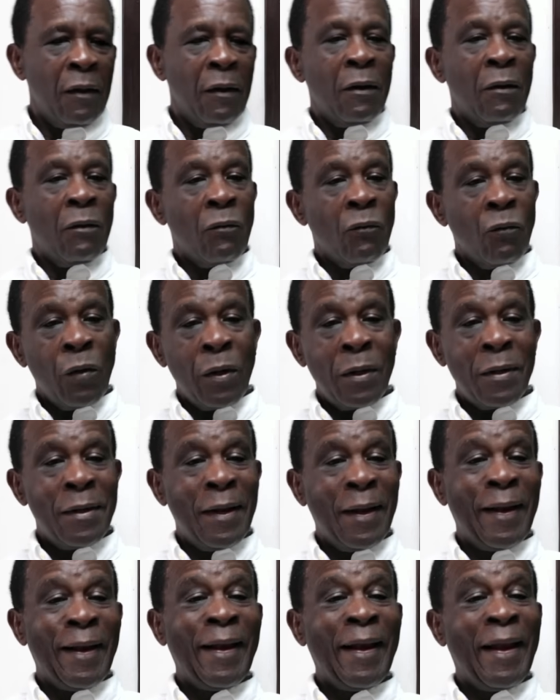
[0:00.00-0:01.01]
with the
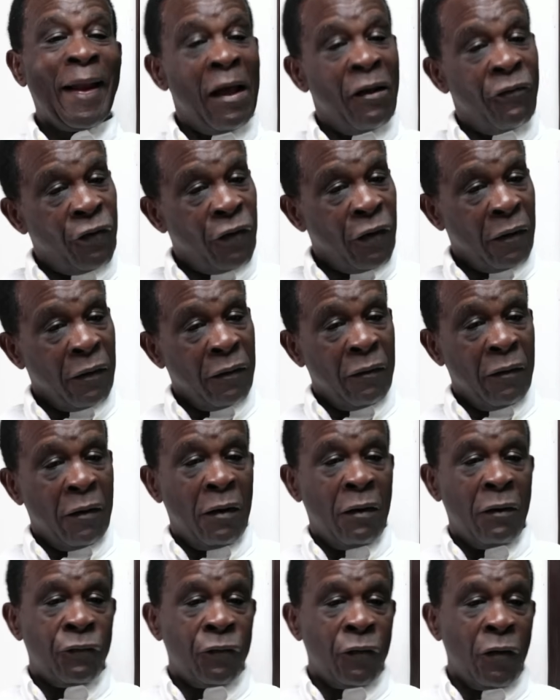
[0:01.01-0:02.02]
level
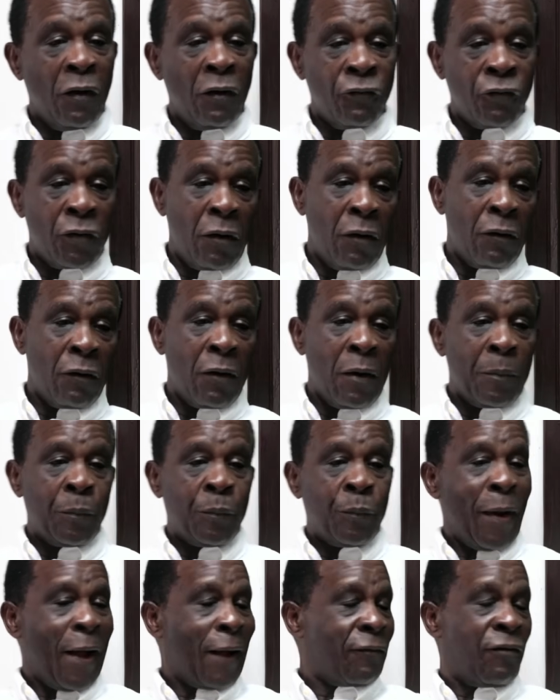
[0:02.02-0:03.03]
of corrupt
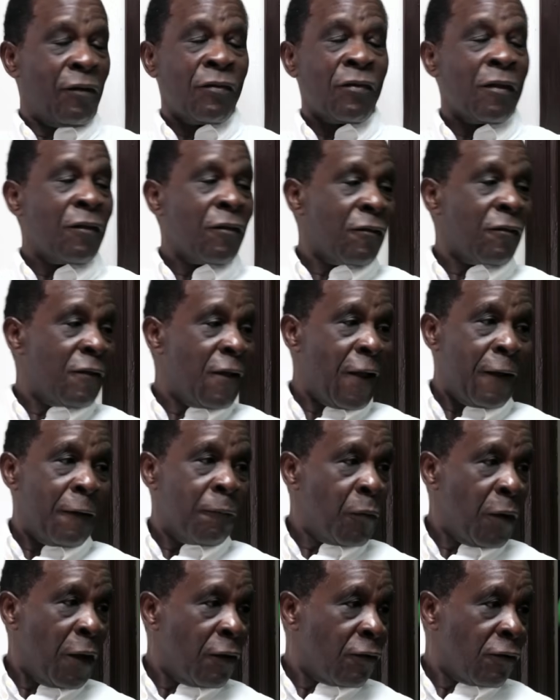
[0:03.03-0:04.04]
practices taking
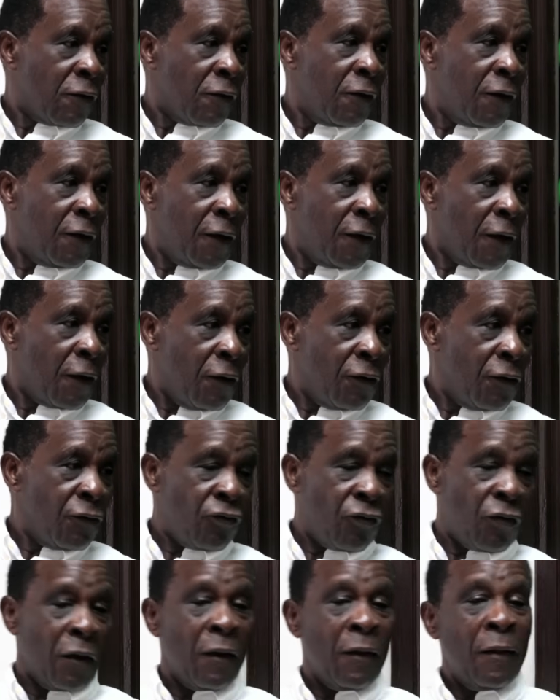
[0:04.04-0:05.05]
place in the
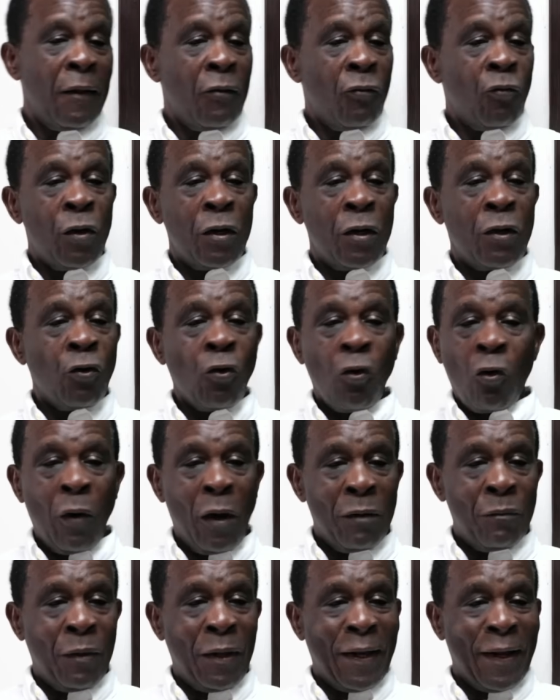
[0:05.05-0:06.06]
country, with no
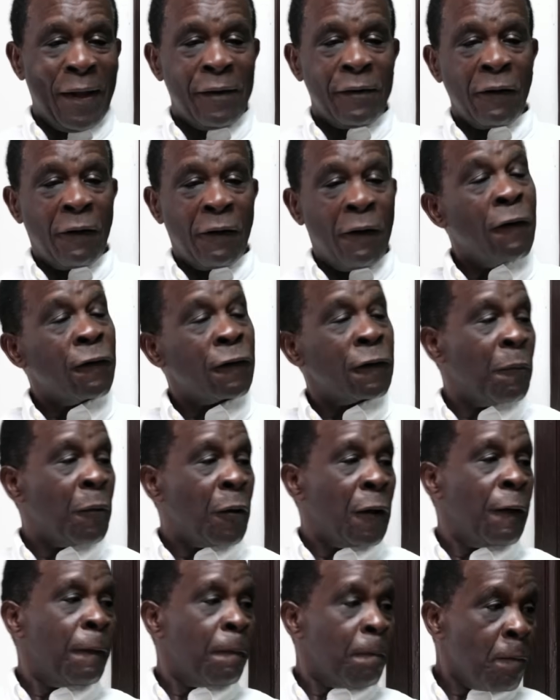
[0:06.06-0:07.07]
one being held
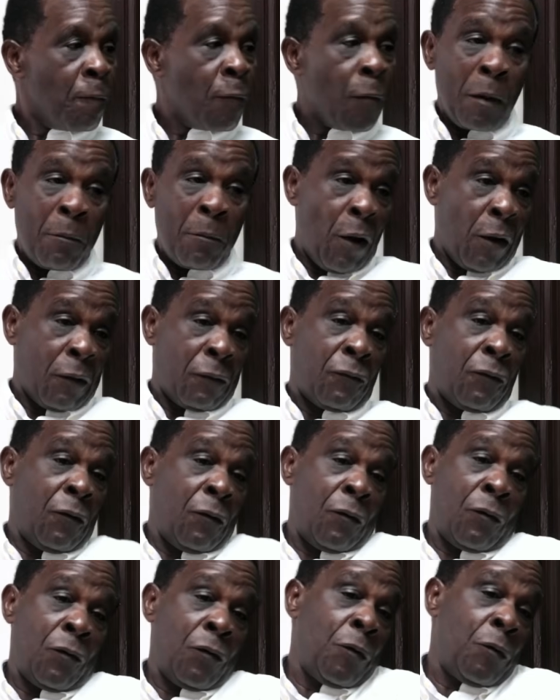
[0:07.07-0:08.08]
accountable. But
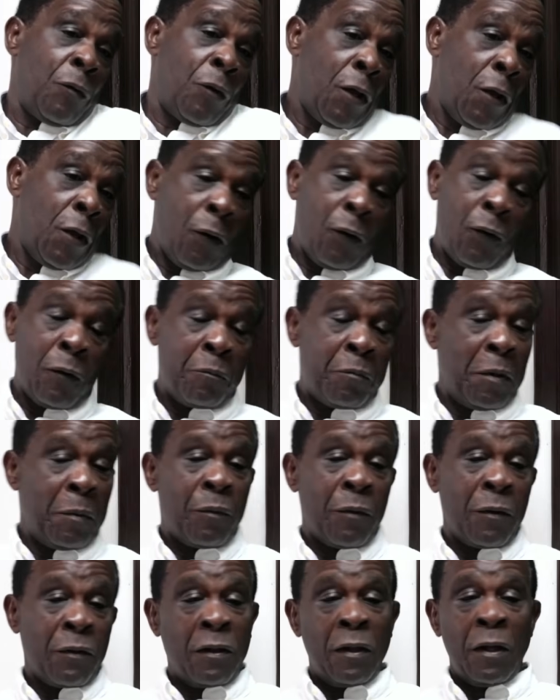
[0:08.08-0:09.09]
what
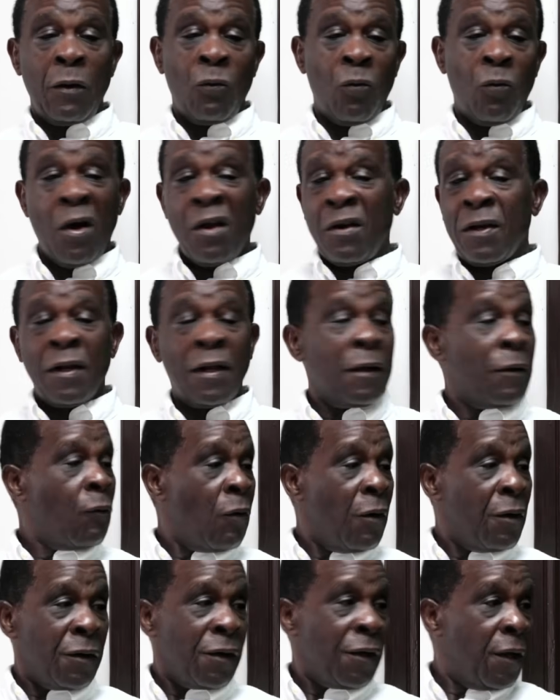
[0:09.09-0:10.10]
people say, one day,
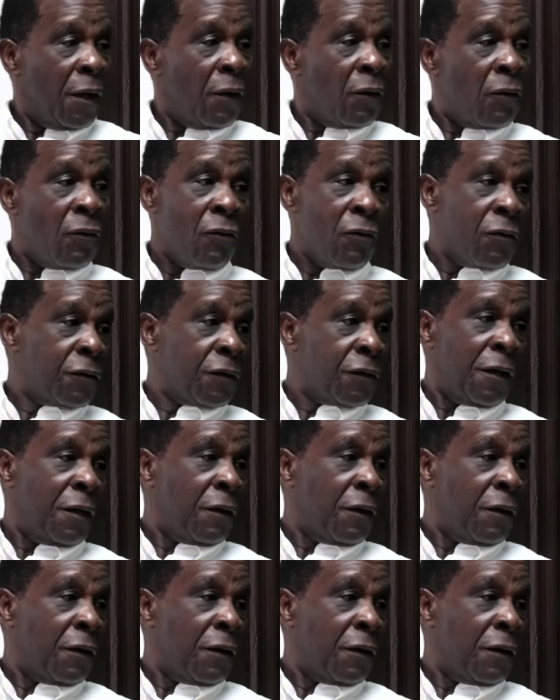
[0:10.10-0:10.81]
Congote.